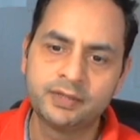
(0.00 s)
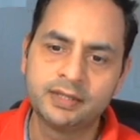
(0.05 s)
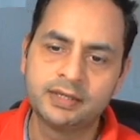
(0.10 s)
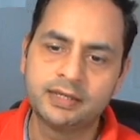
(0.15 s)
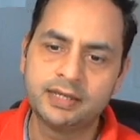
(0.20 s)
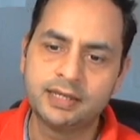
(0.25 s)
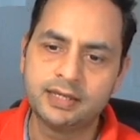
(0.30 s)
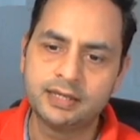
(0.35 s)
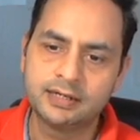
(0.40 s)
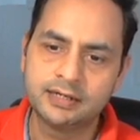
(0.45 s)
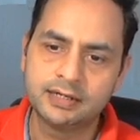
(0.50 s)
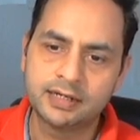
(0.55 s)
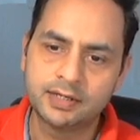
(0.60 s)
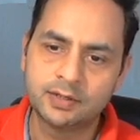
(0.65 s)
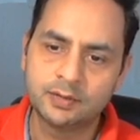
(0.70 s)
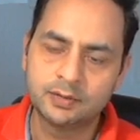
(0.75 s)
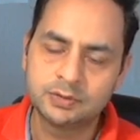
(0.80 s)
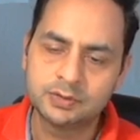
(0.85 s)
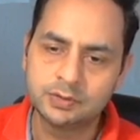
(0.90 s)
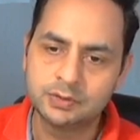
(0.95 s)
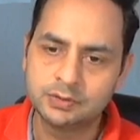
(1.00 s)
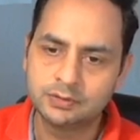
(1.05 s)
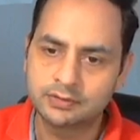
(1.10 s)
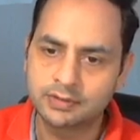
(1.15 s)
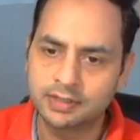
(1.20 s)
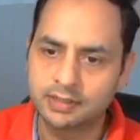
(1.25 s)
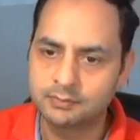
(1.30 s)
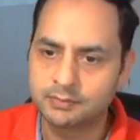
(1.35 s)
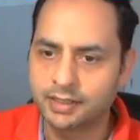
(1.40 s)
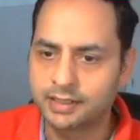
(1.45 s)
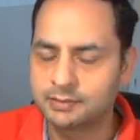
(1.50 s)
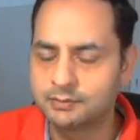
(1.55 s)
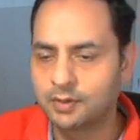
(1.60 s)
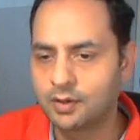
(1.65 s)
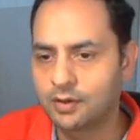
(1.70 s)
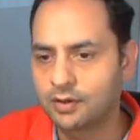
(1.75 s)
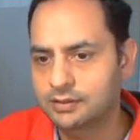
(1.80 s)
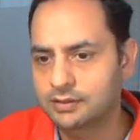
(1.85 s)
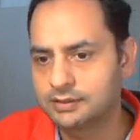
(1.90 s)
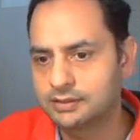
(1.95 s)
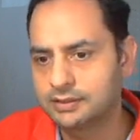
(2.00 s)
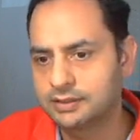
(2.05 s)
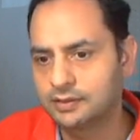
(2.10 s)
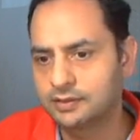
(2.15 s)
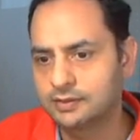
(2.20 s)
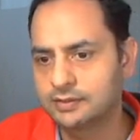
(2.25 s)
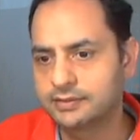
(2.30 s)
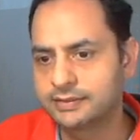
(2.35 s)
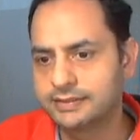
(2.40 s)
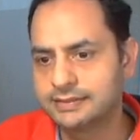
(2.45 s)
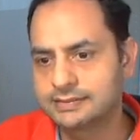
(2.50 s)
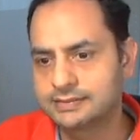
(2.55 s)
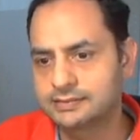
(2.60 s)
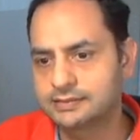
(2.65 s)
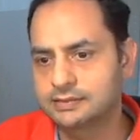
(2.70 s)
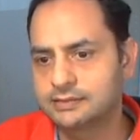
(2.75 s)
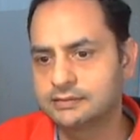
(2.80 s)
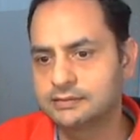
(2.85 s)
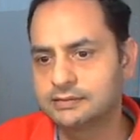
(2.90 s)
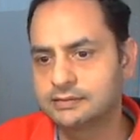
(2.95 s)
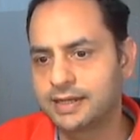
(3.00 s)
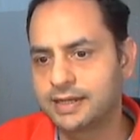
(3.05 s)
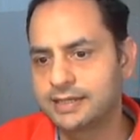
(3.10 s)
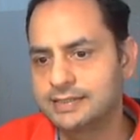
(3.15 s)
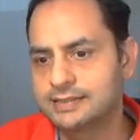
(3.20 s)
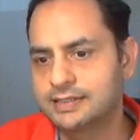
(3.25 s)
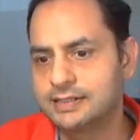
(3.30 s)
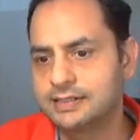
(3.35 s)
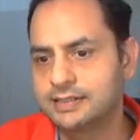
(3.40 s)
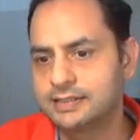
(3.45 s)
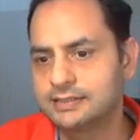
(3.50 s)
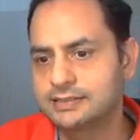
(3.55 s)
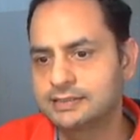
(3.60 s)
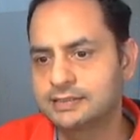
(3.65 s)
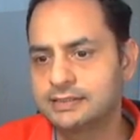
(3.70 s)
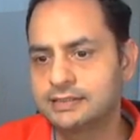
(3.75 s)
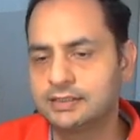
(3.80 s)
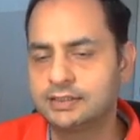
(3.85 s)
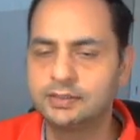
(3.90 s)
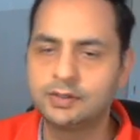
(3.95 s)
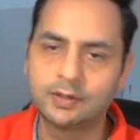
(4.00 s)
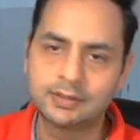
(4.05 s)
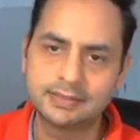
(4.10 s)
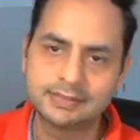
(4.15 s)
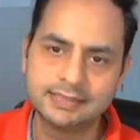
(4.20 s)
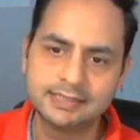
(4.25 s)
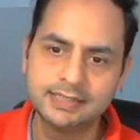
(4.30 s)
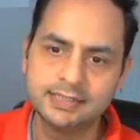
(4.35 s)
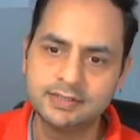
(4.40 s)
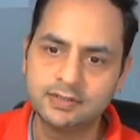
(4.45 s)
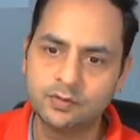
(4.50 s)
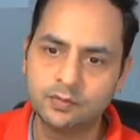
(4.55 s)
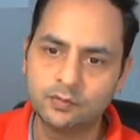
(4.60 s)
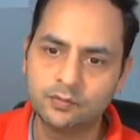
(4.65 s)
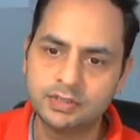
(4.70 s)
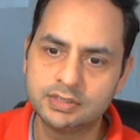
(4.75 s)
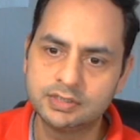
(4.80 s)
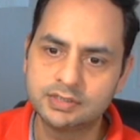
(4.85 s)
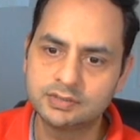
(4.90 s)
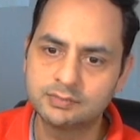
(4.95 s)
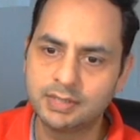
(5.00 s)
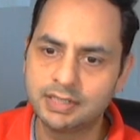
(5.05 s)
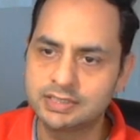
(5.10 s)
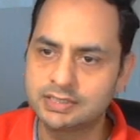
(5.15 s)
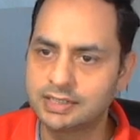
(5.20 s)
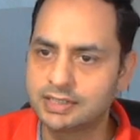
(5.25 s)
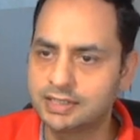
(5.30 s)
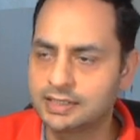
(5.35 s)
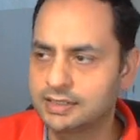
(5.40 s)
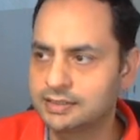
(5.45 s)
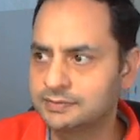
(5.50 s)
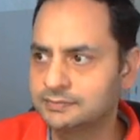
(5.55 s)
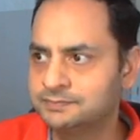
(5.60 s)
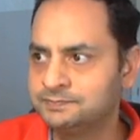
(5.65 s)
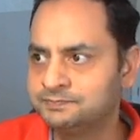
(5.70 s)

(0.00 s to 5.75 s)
and I also run my blog on riskriseanalytics.ca, which is mentioned here.